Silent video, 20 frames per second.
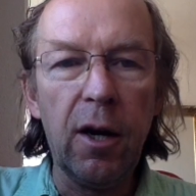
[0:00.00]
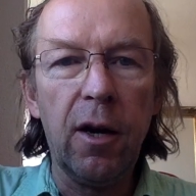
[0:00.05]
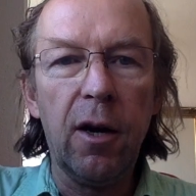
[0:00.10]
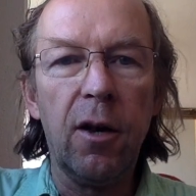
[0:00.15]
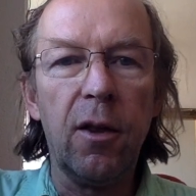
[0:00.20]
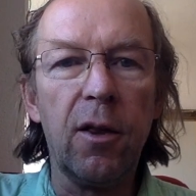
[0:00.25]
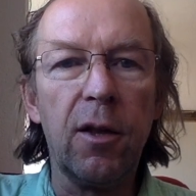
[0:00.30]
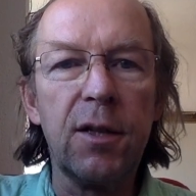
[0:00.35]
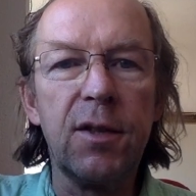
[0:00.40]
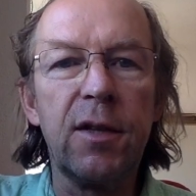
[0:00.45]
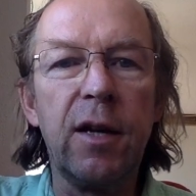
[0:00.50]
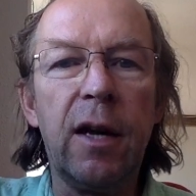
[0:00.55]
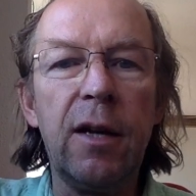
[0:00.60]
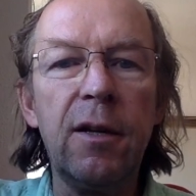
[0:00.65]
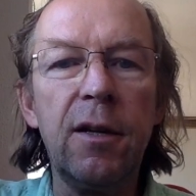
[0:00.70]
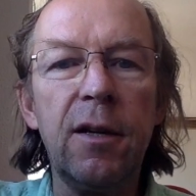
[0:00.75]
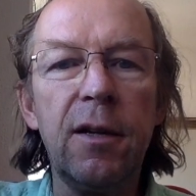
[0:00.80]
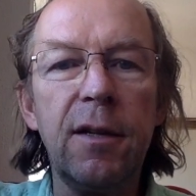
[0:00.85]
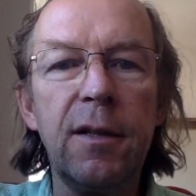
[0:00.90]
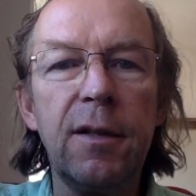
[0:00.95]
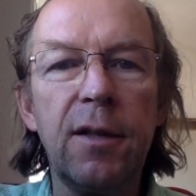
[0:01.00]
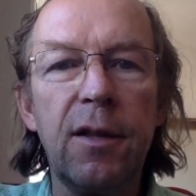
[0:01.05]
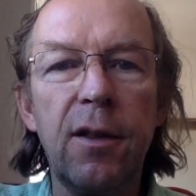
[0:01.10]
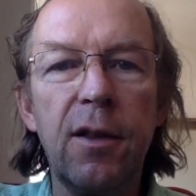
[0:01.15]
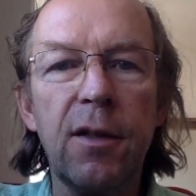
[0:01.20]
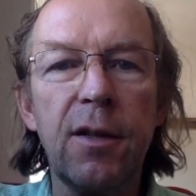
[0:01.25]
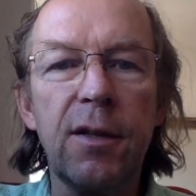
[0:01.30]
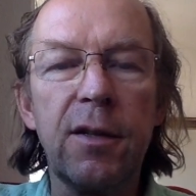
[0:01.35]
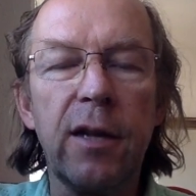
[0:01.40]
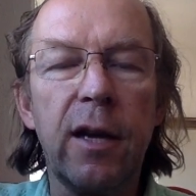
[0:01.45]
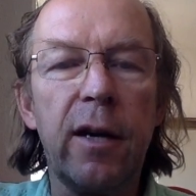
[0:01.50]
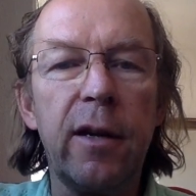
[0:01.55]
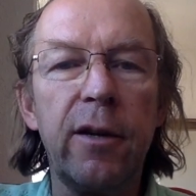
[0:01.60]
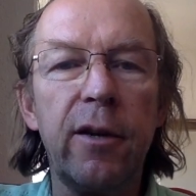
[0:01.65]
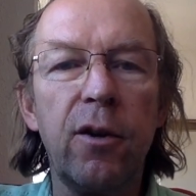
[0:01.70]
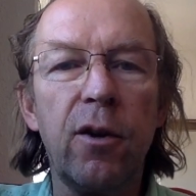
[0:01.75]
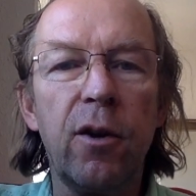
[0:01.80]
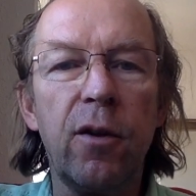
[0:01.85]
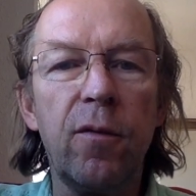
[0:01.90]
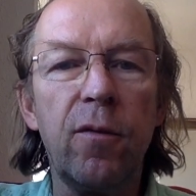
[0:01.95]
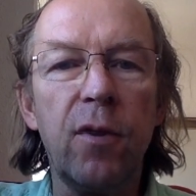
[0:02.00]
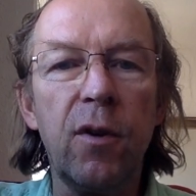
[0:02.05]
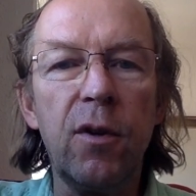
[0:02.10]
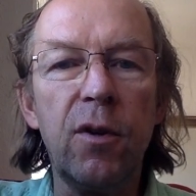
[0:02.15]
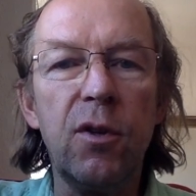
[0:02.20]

The Sun is in the sign of